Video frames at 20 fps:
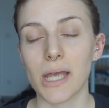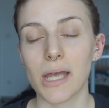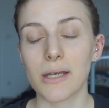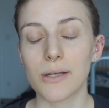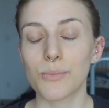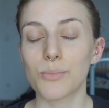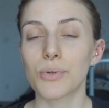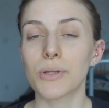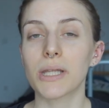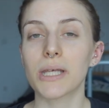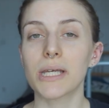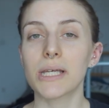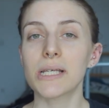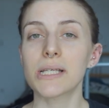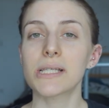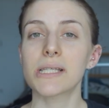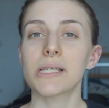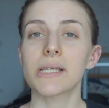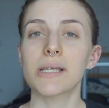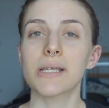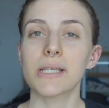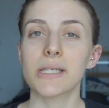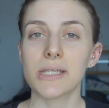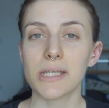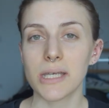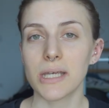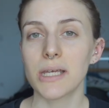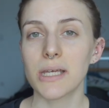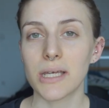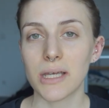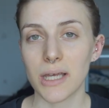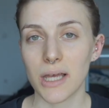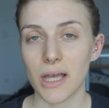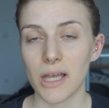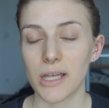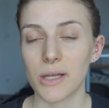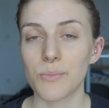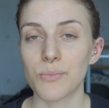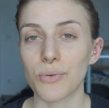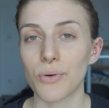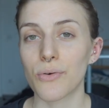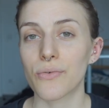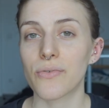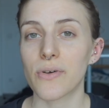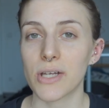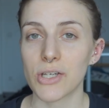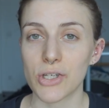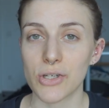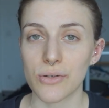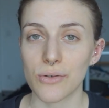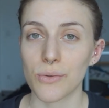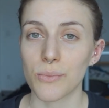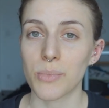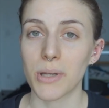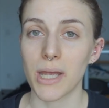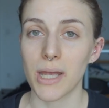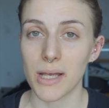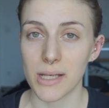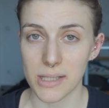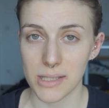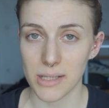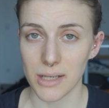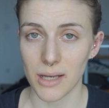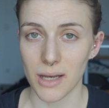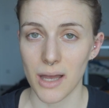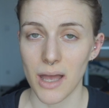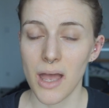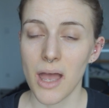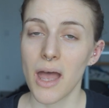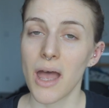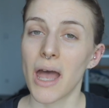then please seek a professional piercer.